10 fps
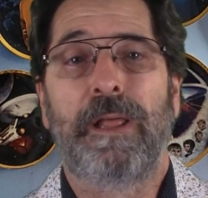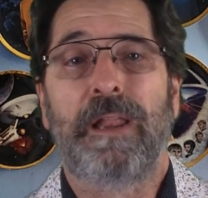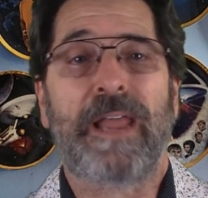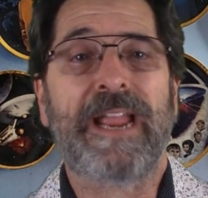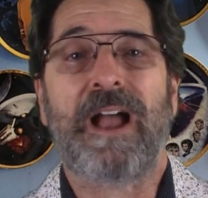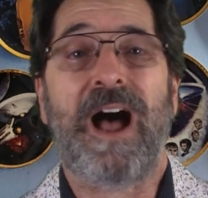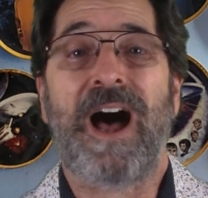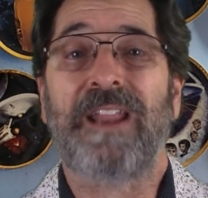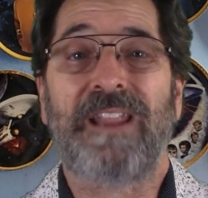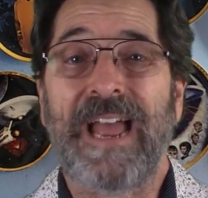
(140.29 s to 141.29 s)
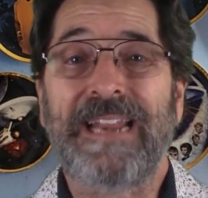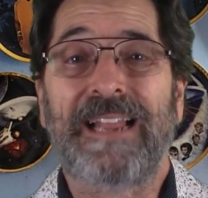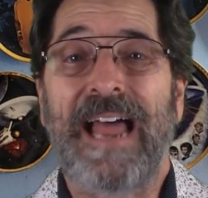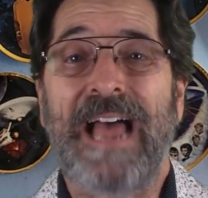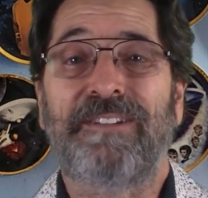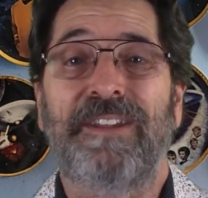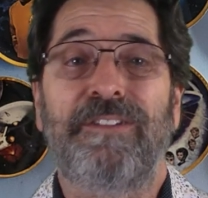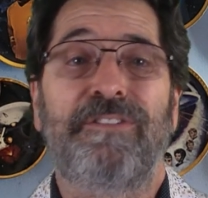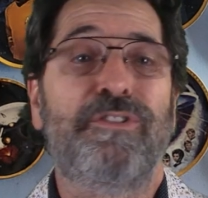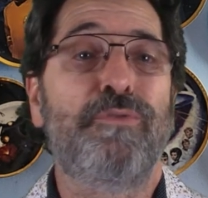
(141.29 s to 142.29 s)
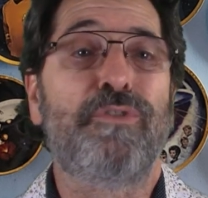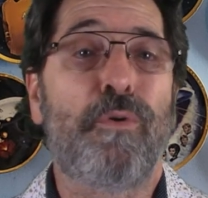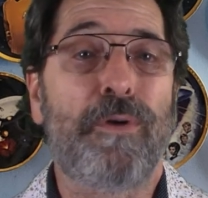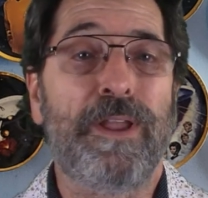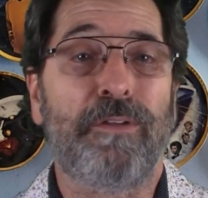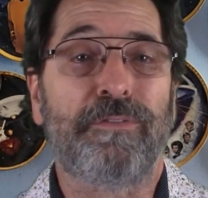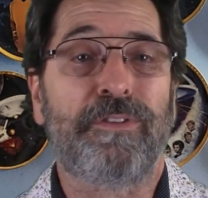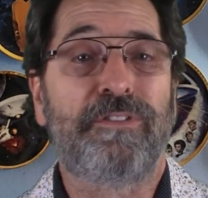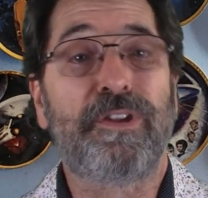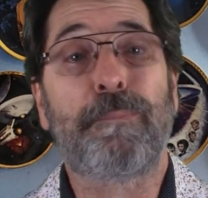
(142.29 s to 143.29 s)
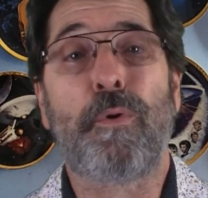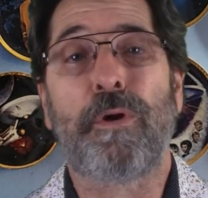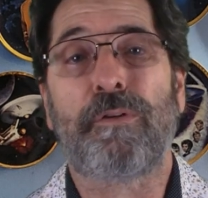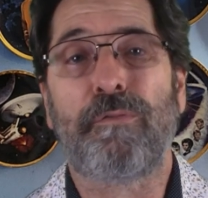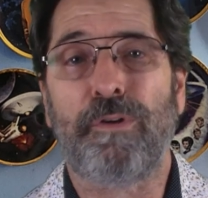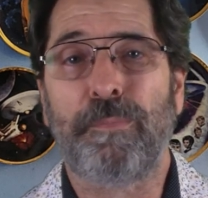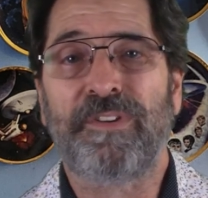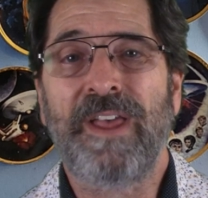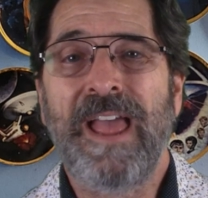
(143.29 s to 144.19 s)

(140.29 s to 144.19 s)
like online classes, tutorials, support groups,